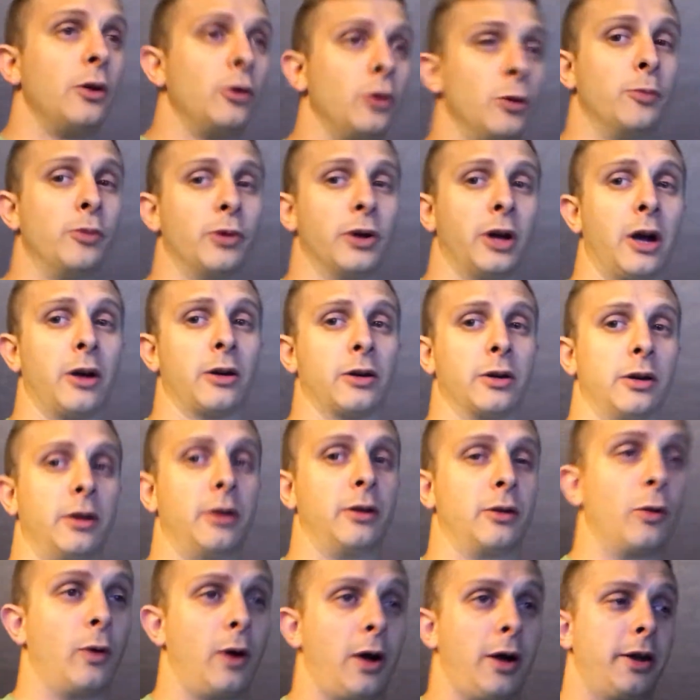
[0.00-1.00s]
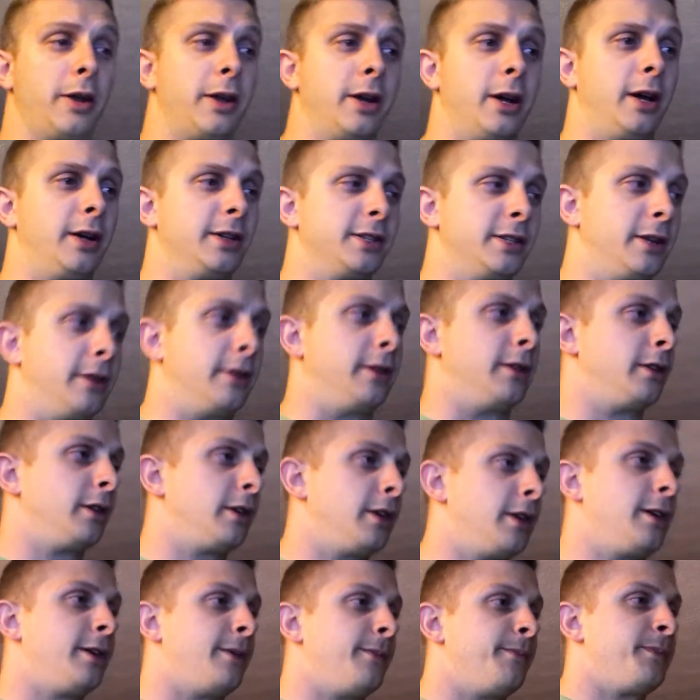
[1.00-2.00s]
who put out good quality content.
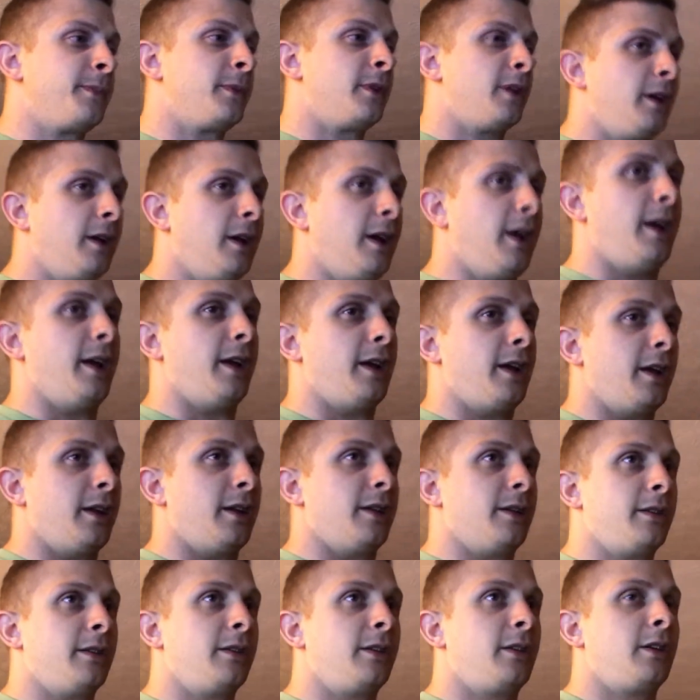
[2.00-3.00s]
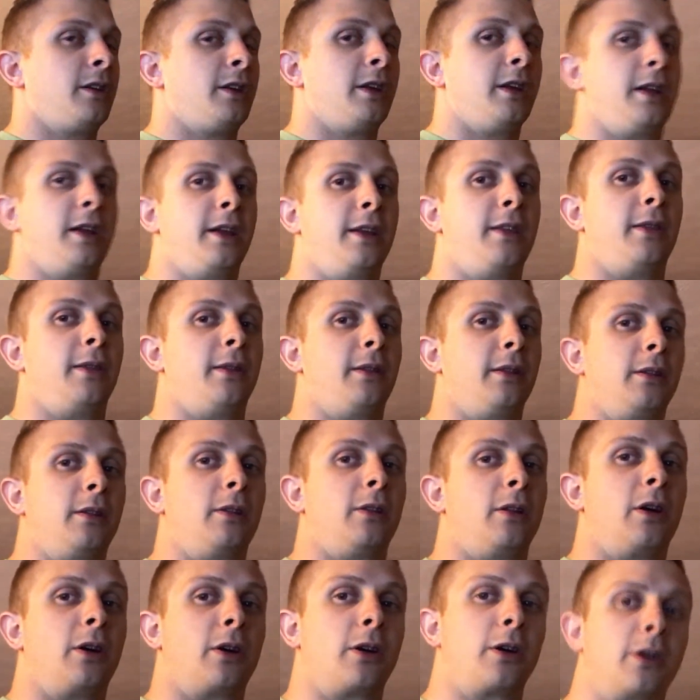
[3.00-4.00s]
And in the
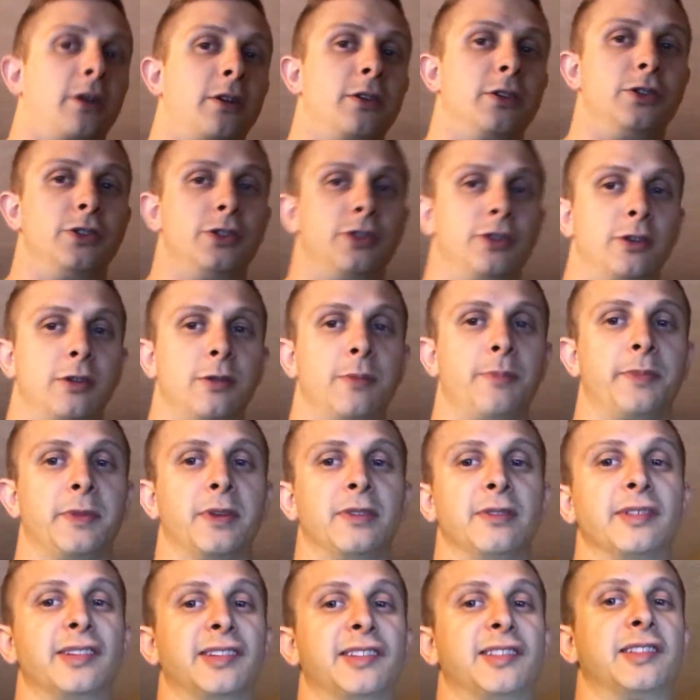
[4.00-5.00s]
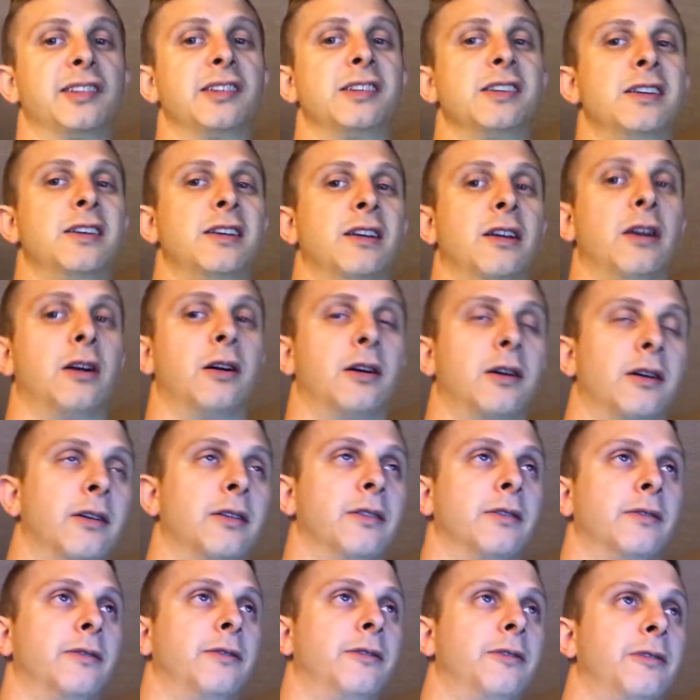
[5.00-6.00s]
large sea
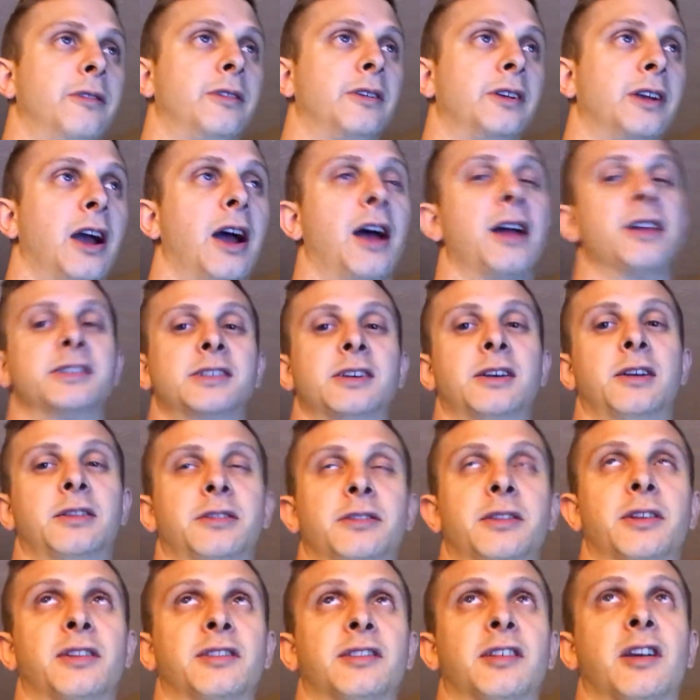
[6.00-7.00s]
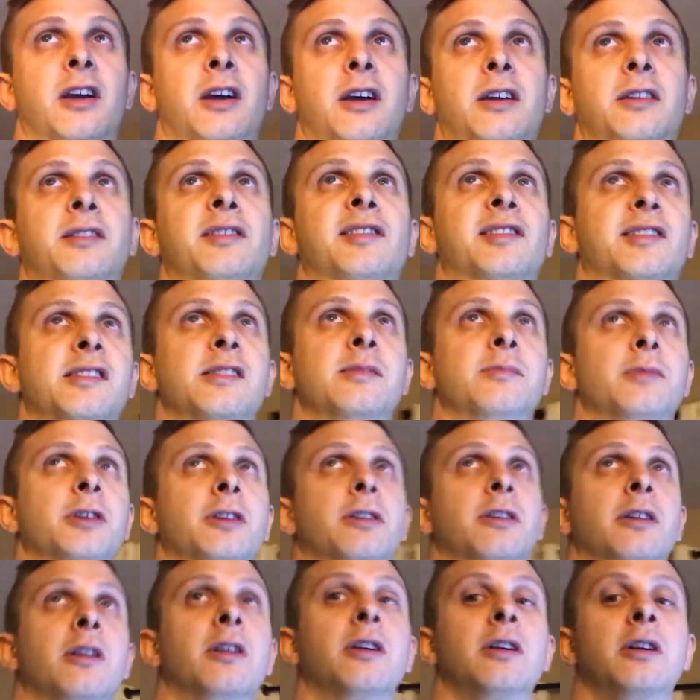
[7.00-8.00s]
of content that's on
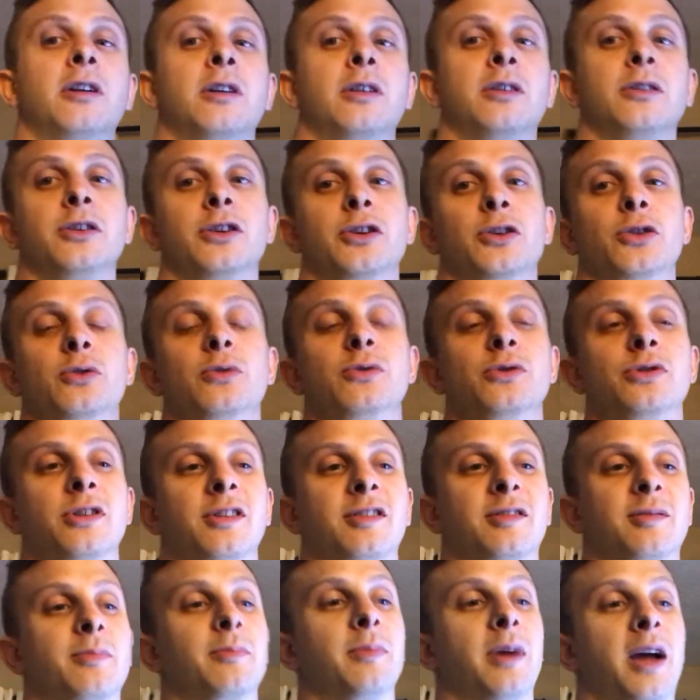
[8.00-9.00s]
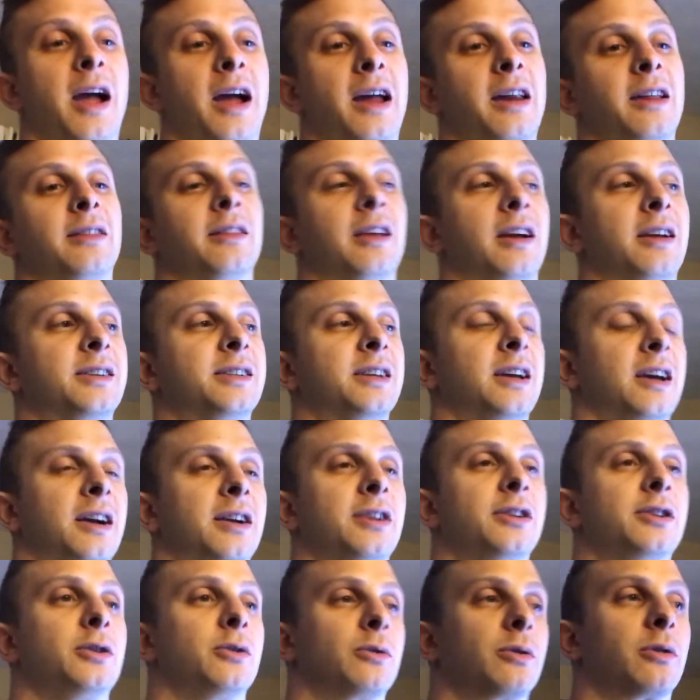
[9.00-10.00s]
SteemIt, you just adding that
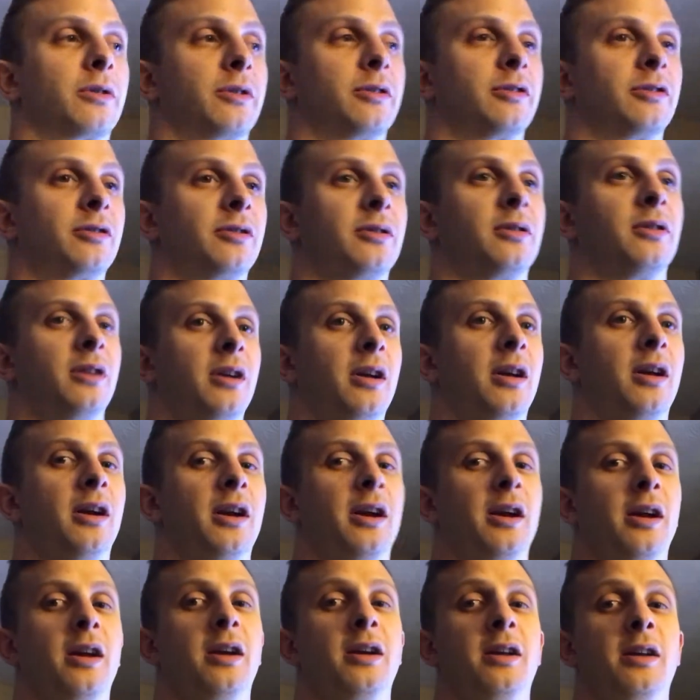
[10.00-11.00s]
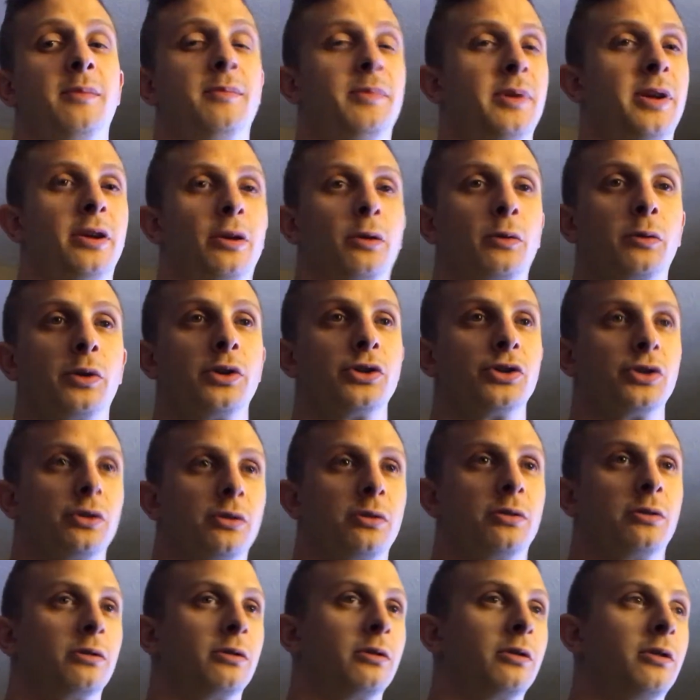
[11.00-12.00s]
tag to yours and it being
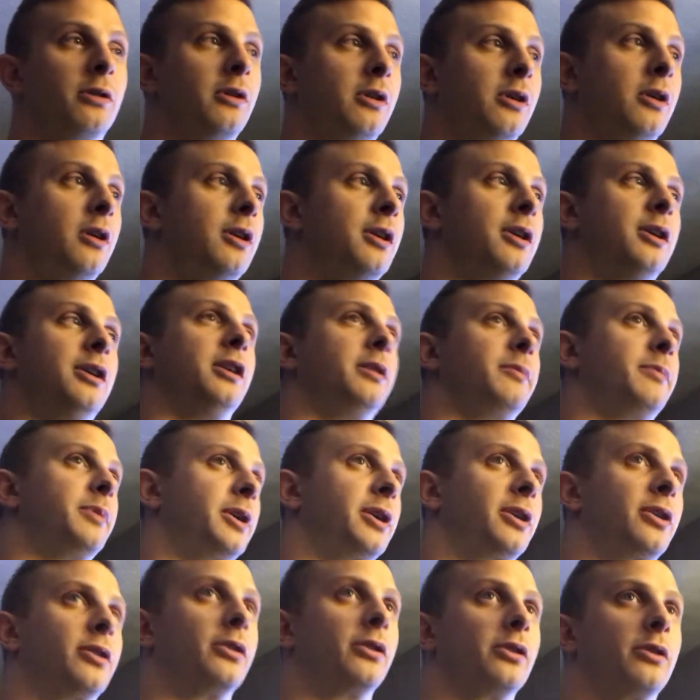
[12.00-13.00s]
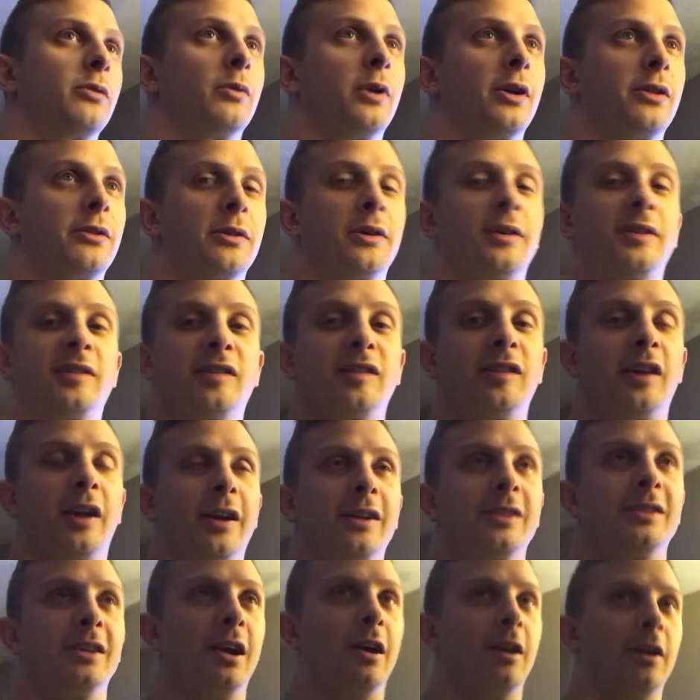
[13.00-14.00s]
original, and it being good, whether it's
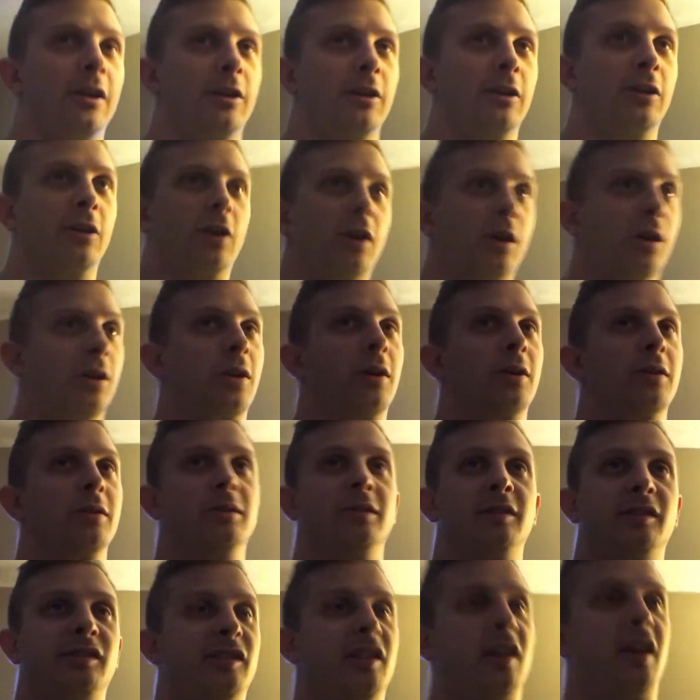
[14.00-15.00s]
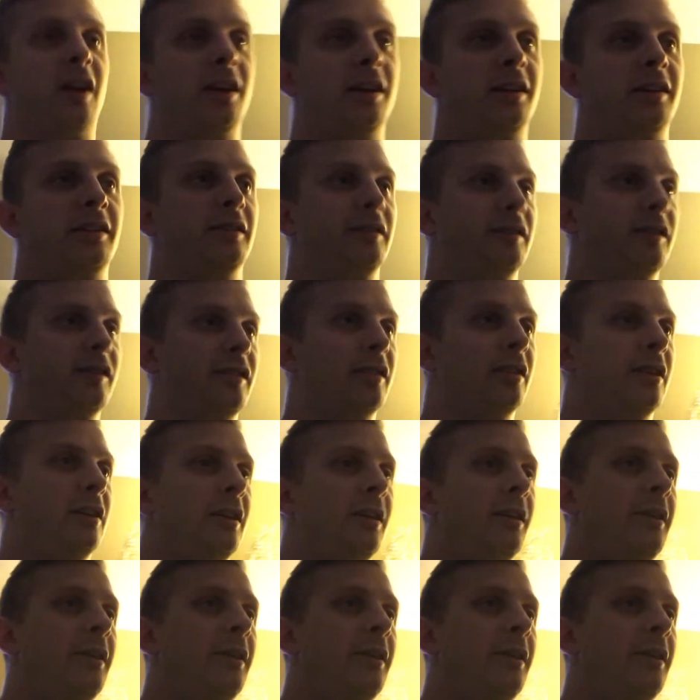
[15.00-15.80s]
satire, art, science,